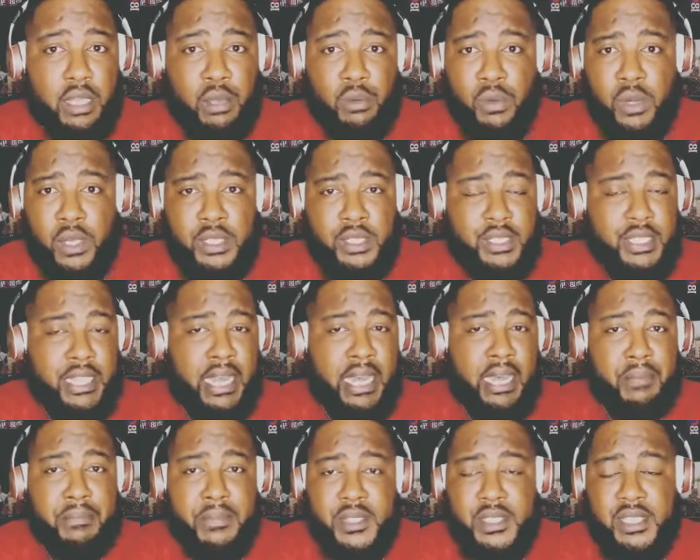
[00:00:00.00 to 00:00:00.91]
they wouldn't
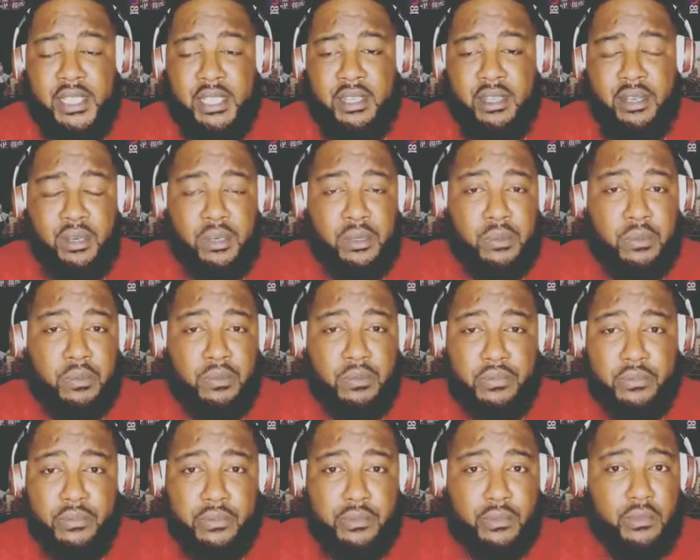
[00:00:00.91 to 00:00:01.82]
stop until
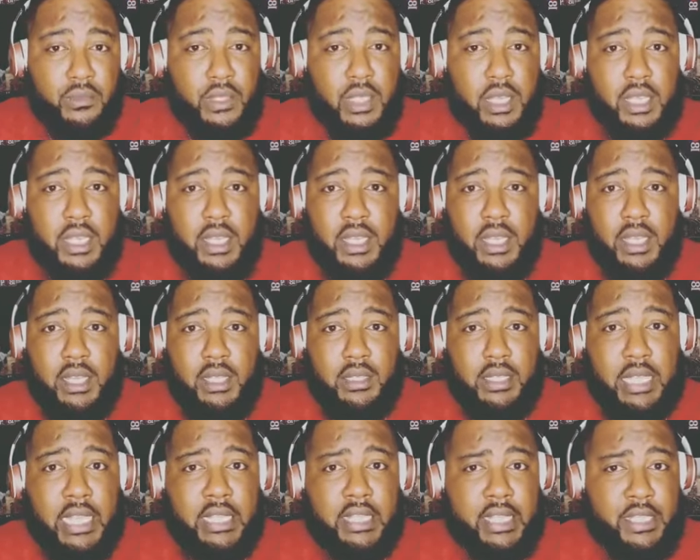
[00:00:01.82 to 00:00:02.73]

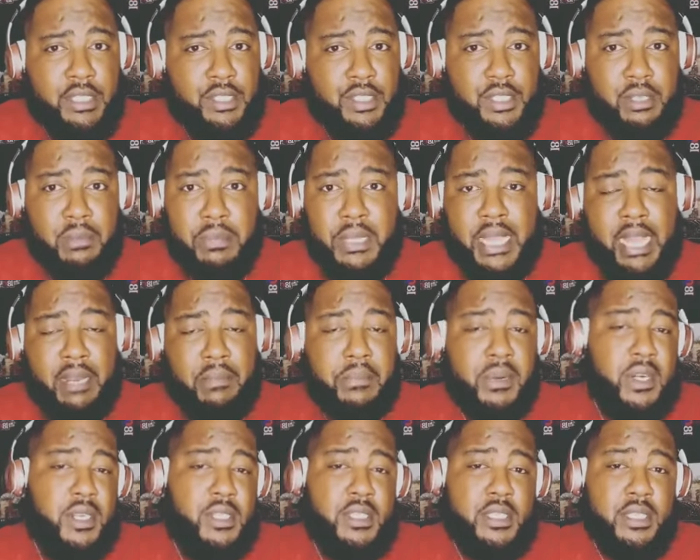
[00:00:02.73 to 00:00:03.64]
they lynched a
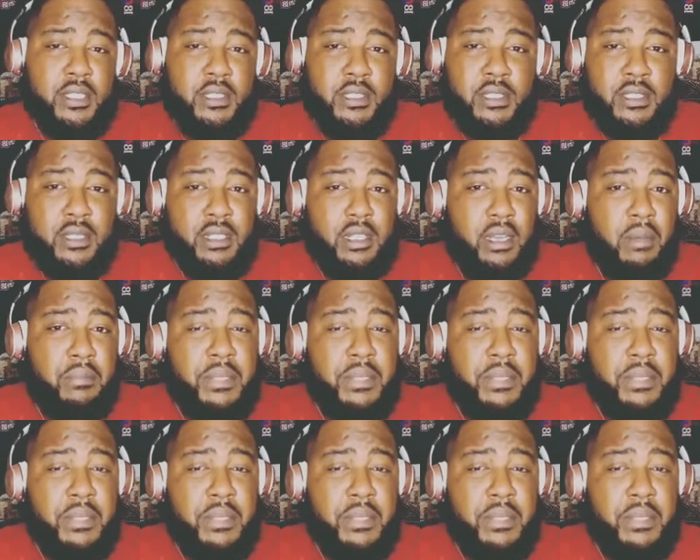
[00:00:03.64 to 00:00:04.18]
black person,